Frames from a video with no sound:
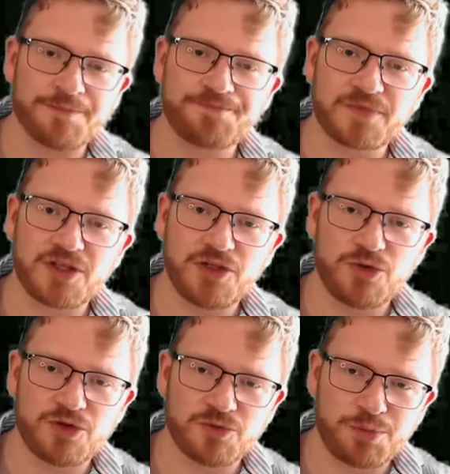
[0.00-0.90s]
you
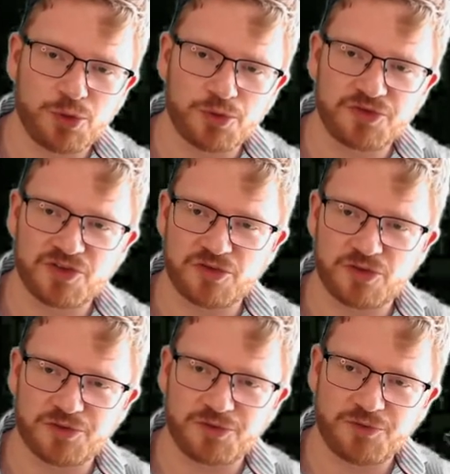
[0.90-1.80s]
can pause this and
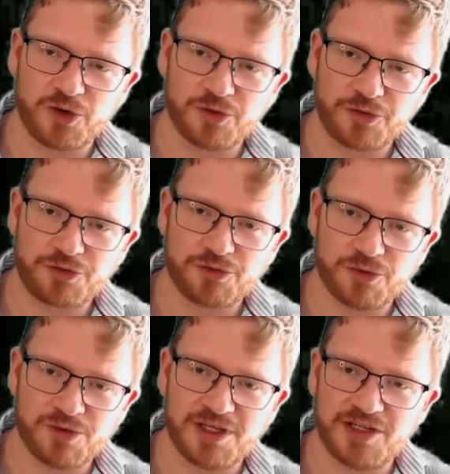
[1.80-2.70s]
sort of follow
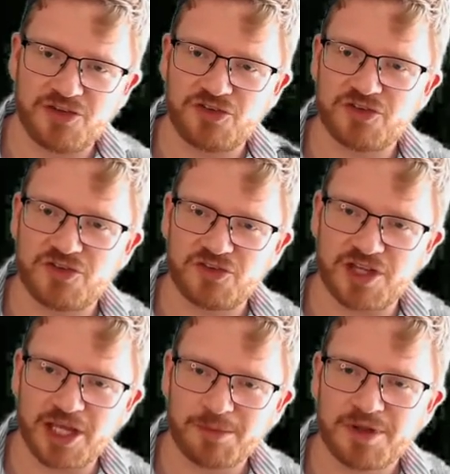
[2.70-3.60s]
through each
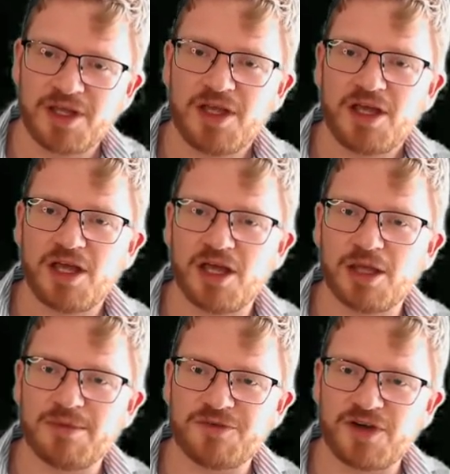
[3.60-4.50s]
step.
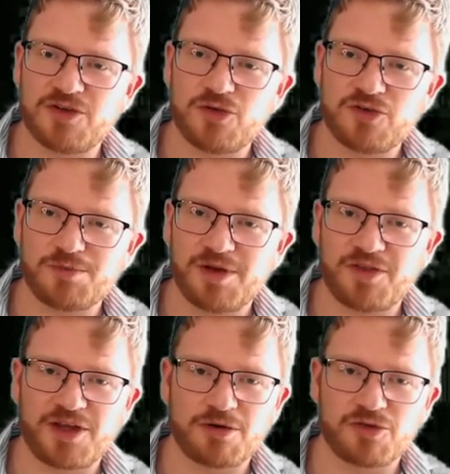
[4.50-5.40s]
If I do some
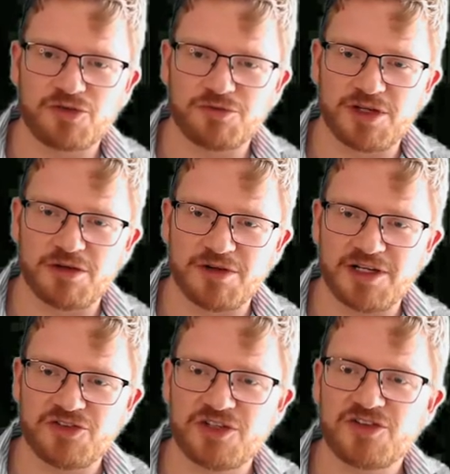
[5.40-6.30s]
Pythagoras and
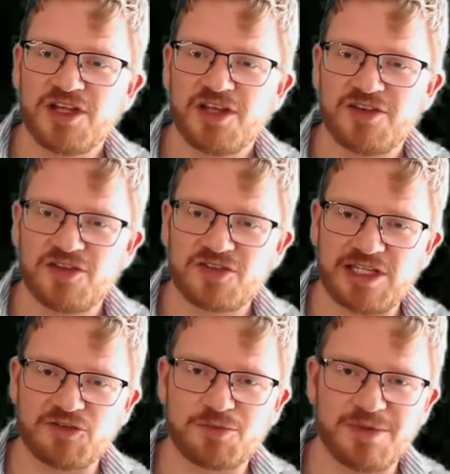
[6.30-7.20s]
rearrange it, this
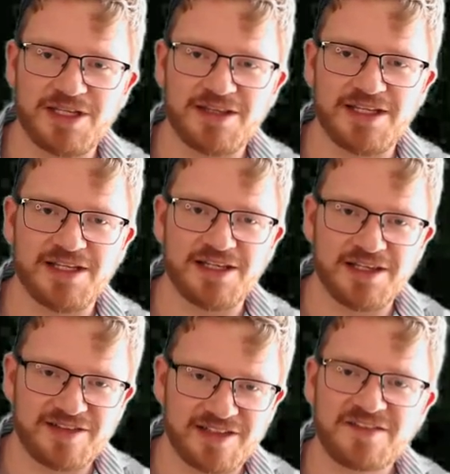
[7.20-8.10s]
gives me the
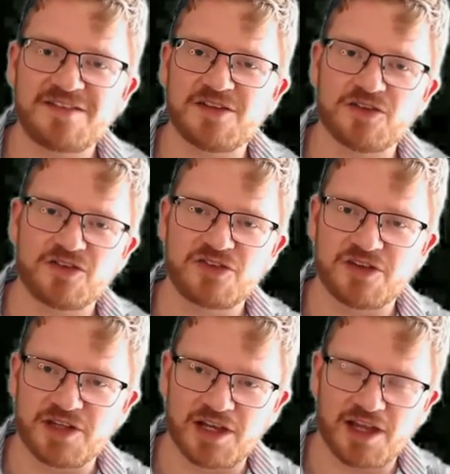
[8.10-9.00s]
distance that
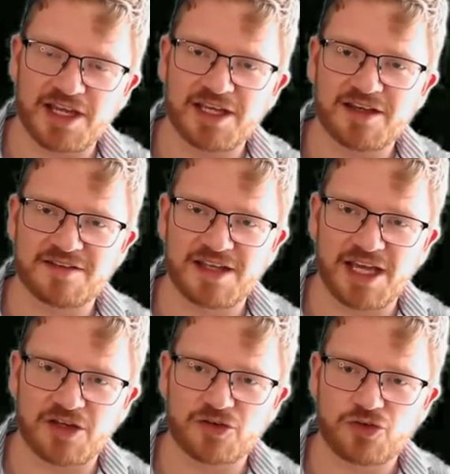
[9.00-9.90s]
the light has
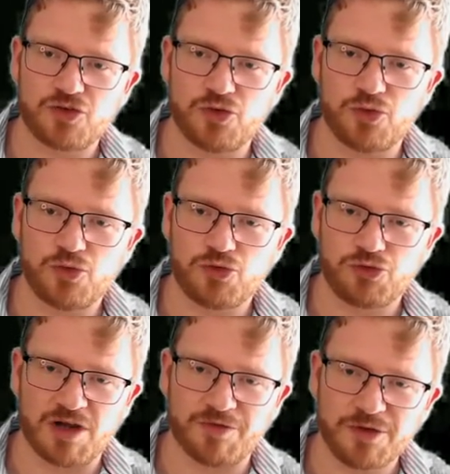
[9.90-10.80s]
had to
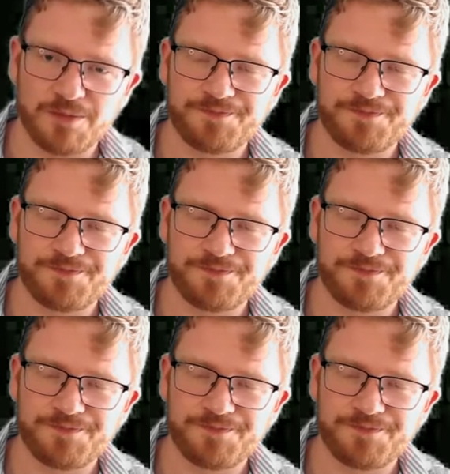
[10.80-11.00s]
travel.